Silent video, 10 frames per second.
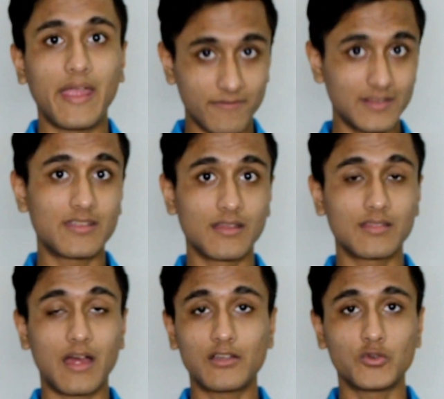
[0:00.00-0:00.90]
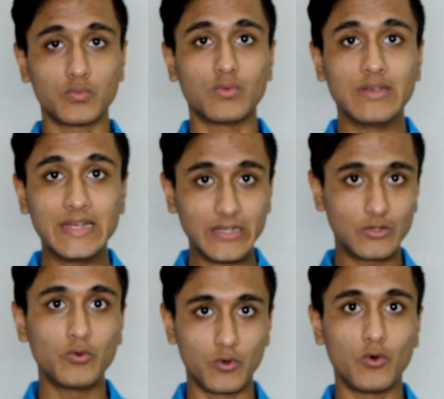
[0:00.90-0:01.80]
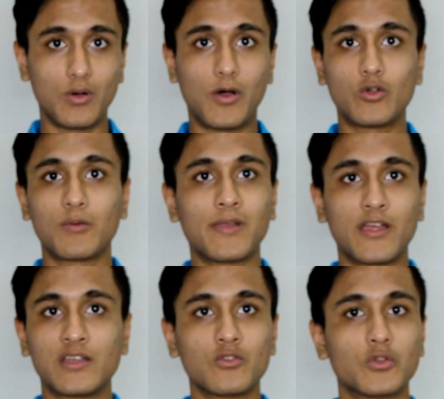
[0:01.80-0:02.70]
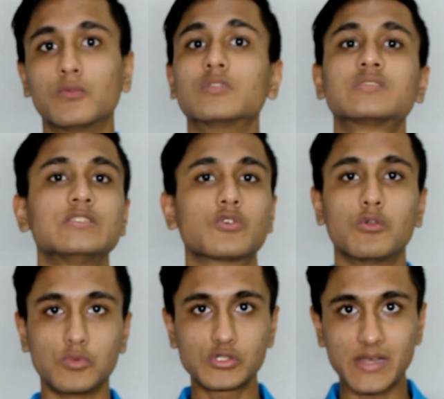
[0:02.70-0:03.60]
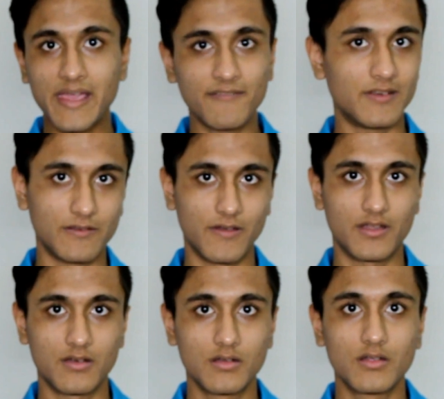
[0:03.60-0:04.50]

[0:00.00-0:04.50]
Everything that you need to know about applying to universities almost everywhere.